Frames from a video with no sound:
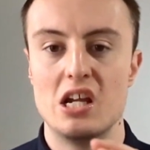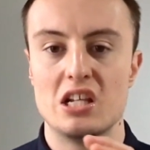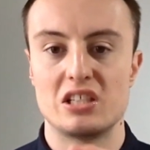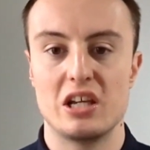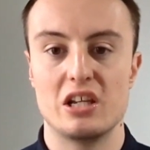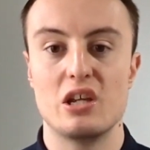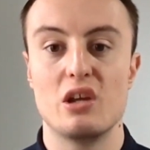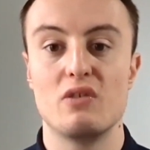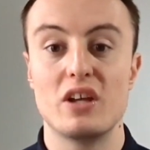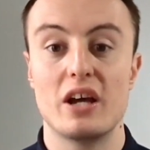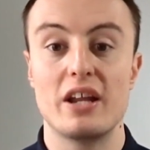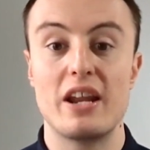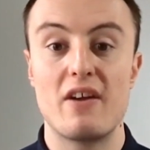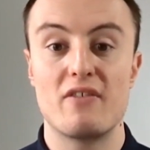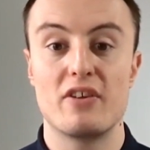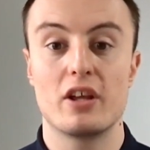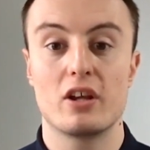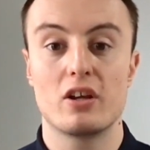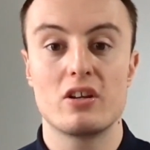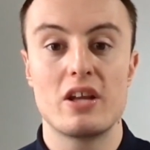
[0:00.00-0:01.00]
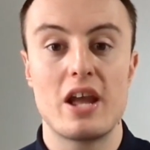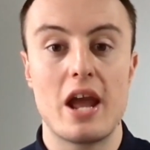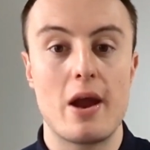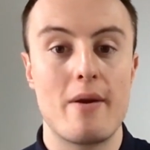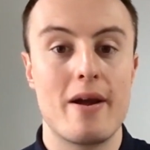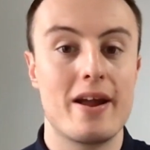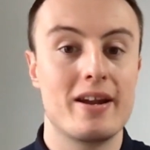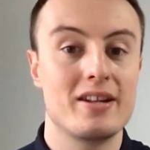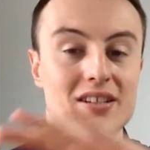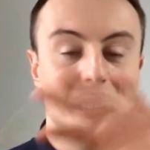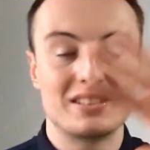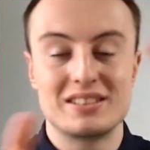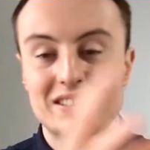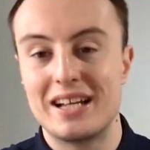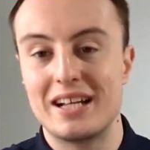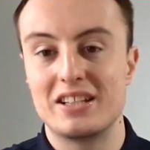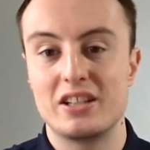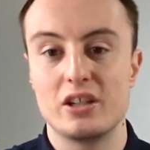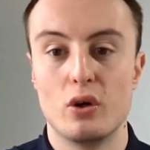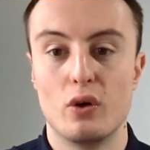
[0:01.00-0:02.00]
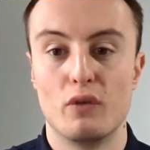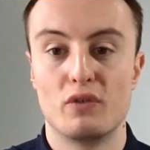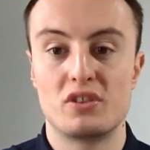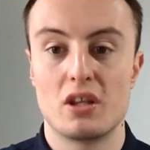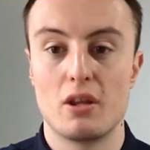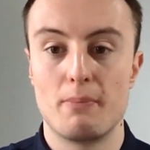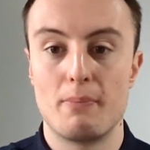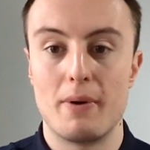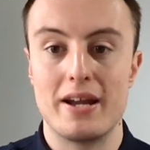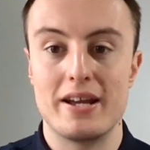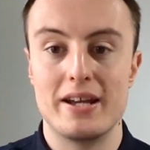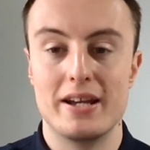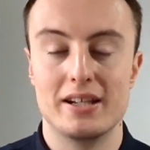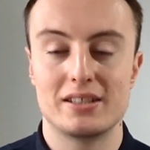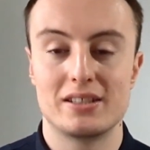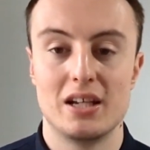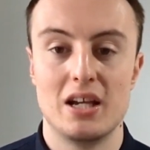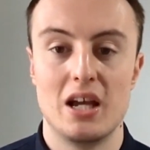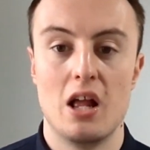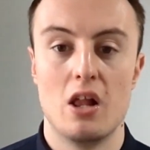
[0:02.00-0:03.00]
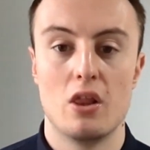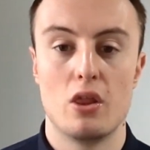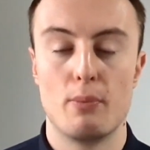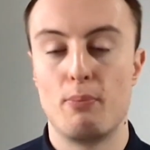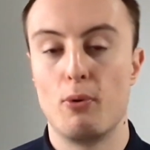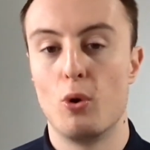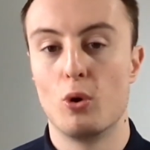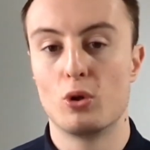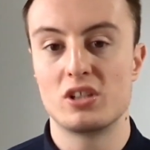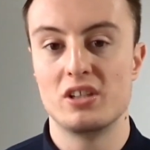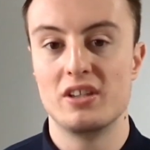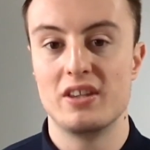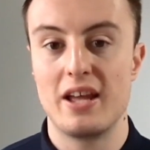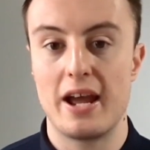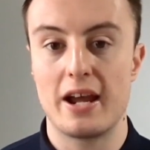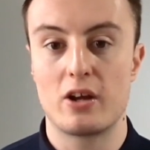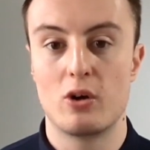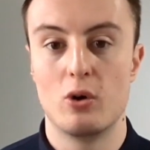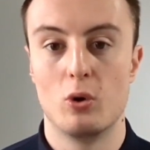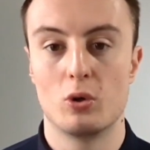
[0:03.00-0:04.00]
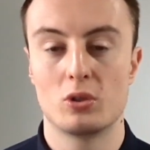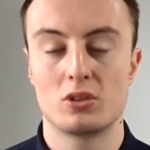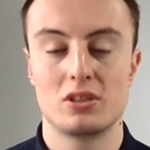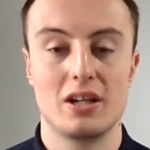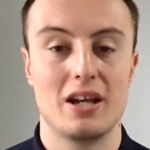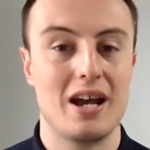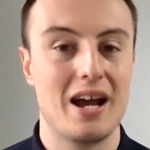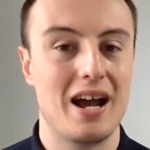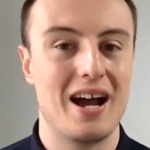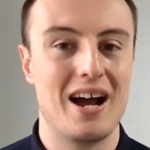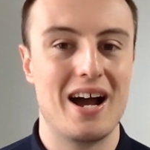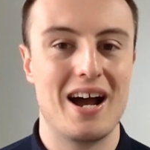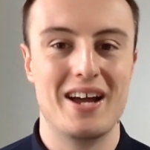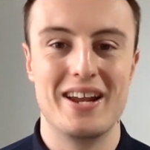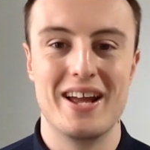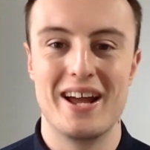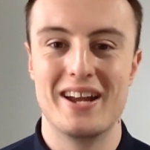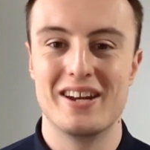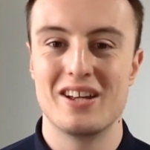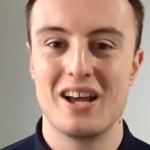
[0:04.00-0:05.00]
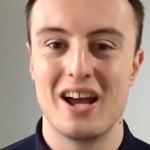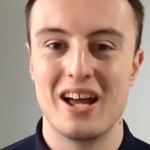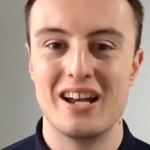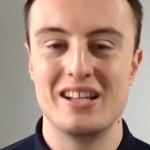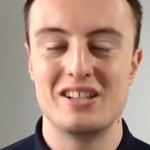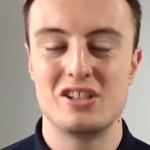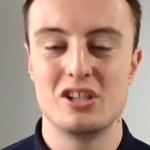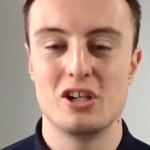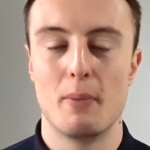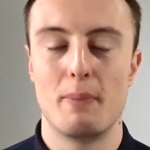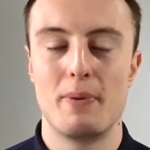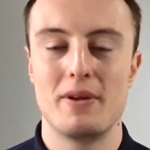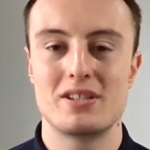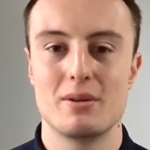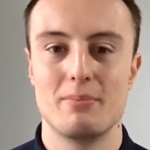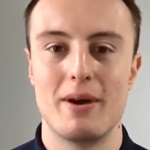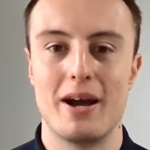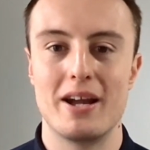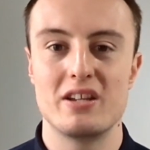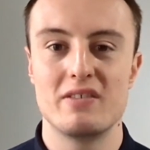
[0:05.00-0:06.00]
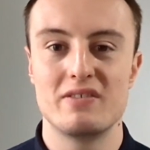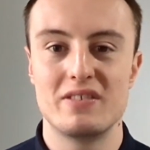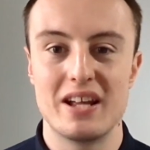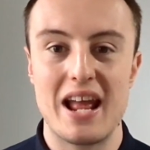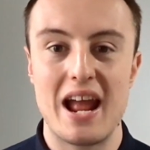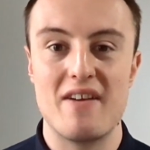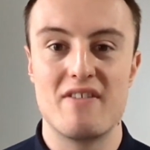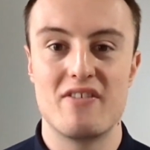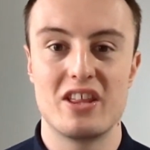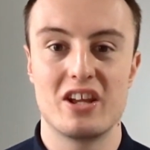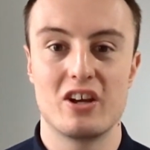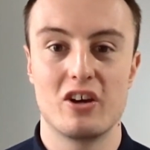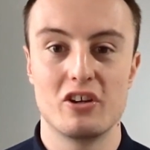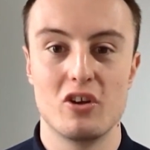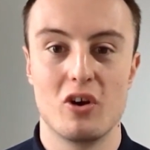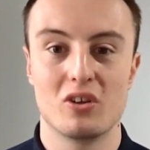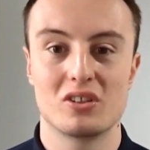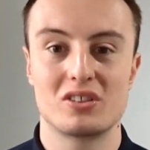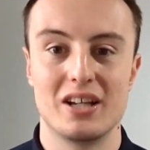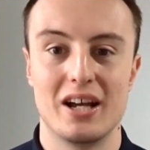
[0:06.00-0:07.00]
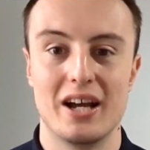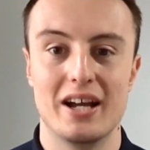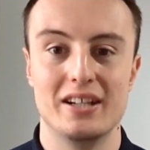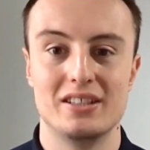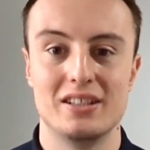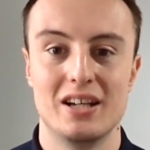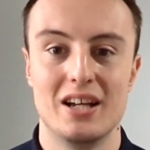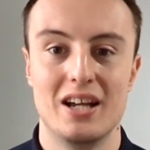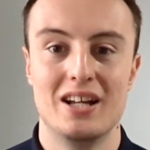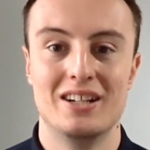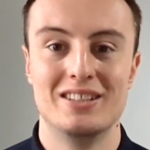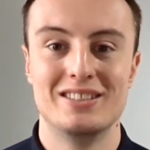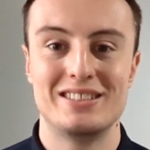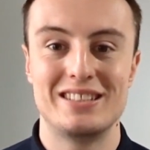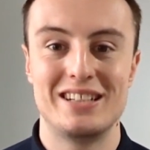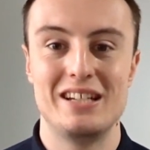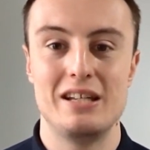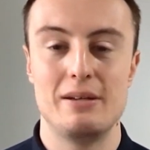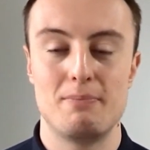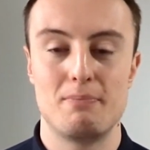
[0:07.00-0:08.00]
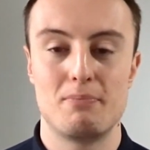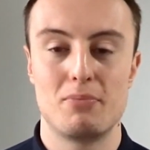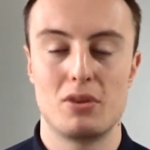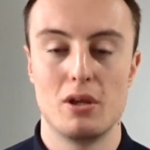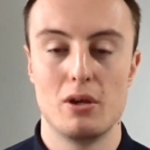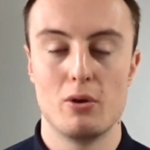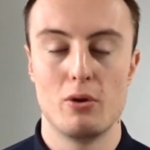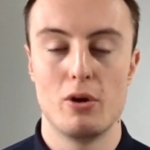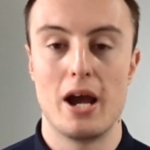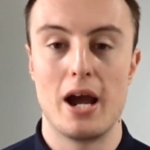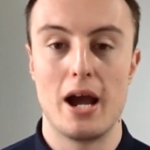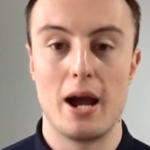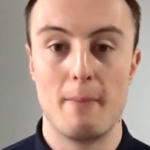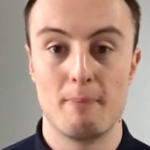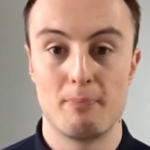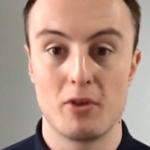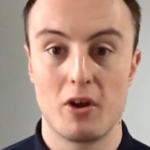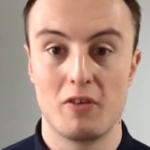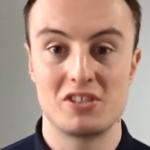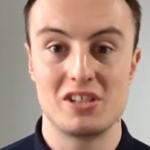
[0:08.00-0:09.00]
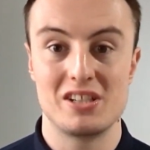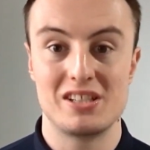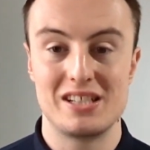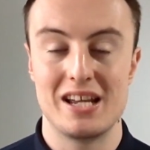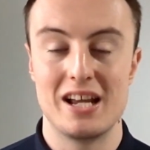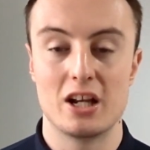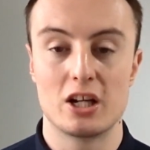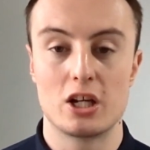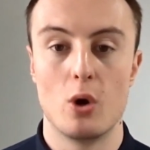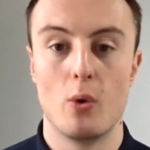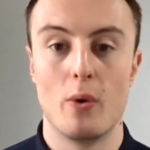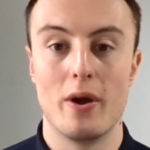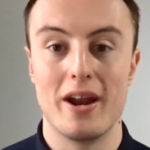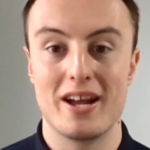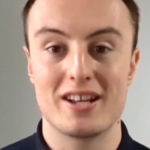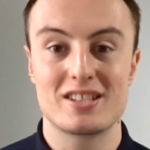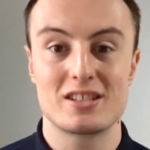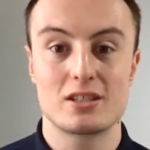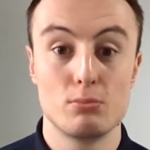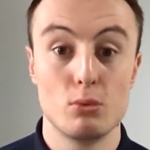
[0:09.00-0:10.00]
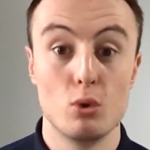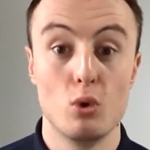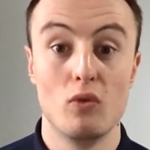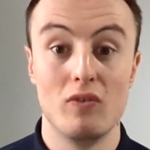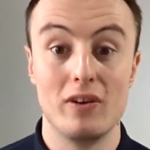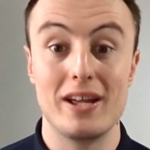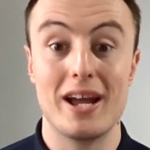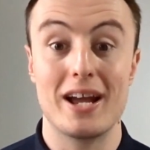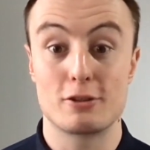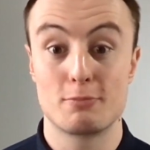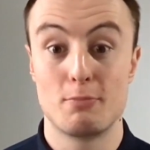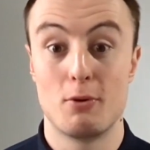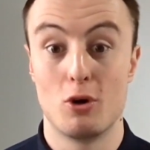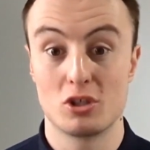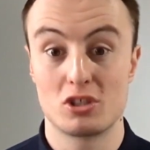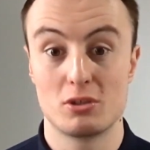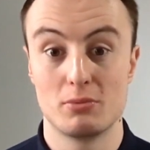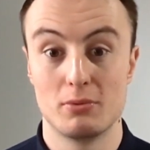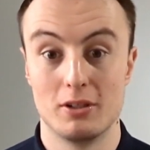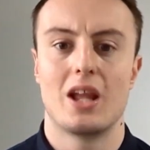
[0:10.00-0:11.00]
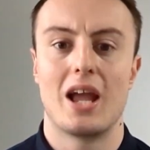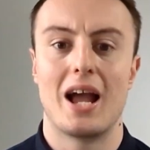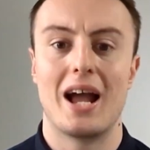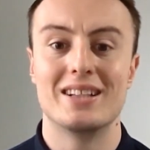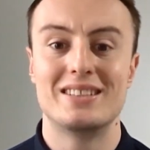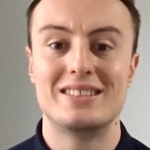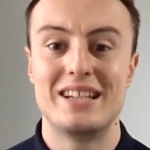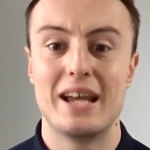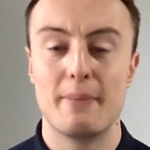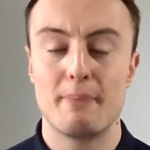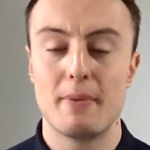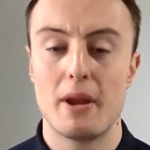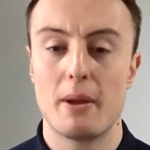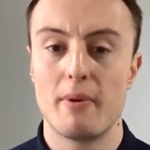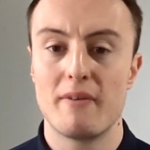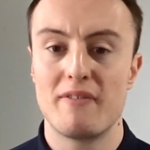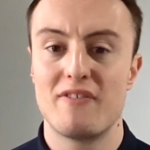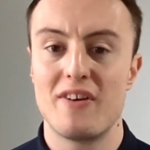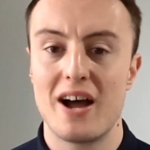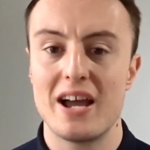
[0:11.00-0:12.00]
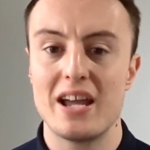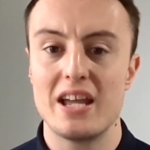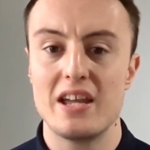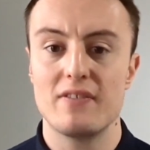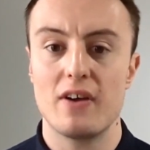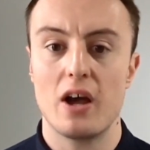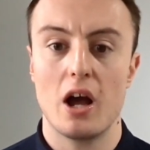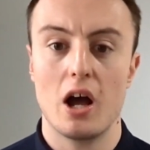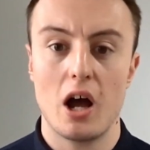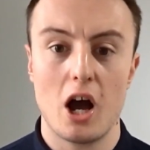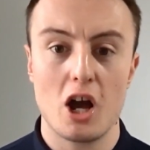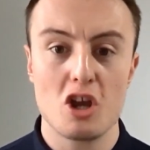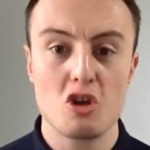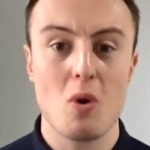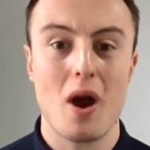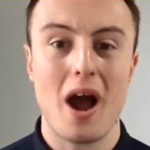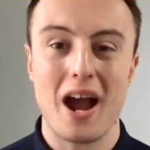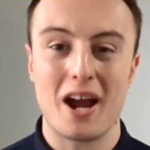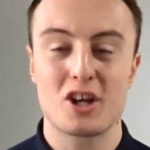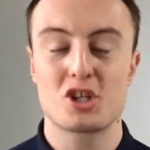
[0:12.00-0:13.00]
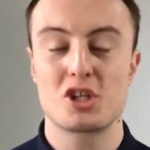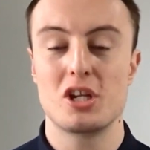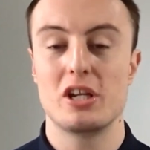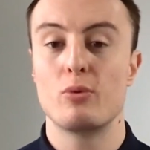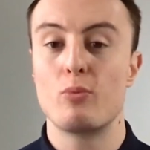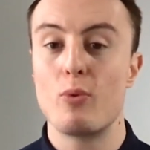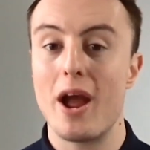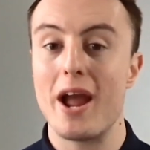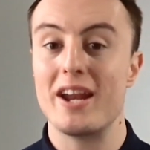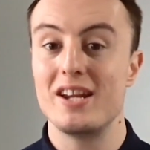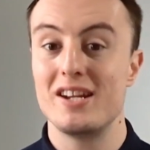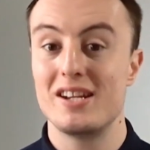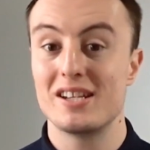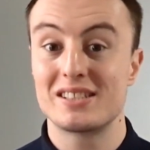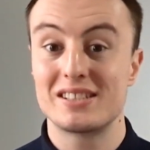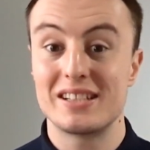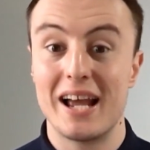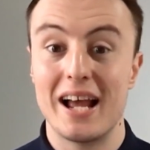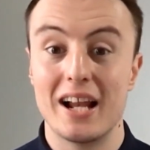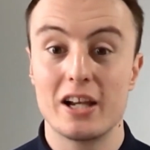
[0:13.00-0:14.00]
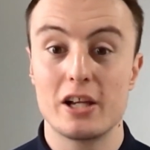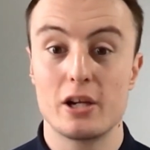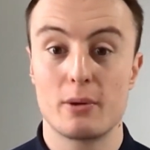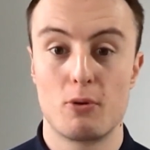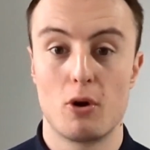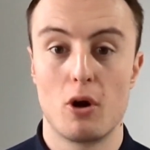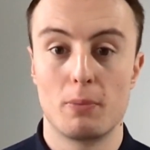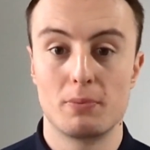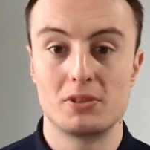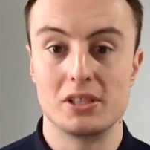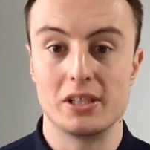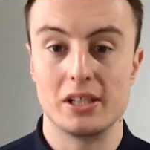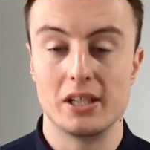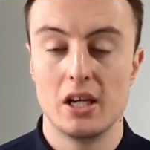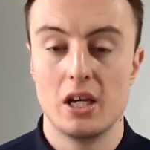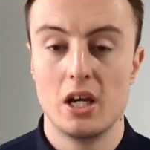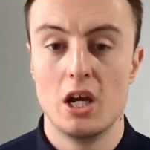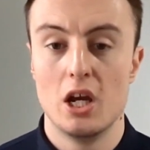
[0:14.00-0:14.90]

So when you've done everything on your end, sent it over to the buyers, the ball's in their court, and then at least, you know, peace of mind, you've done everything on your side to keep the obviously sale going as smoothly as possible. And tip number five, are you actually ready to sell your property?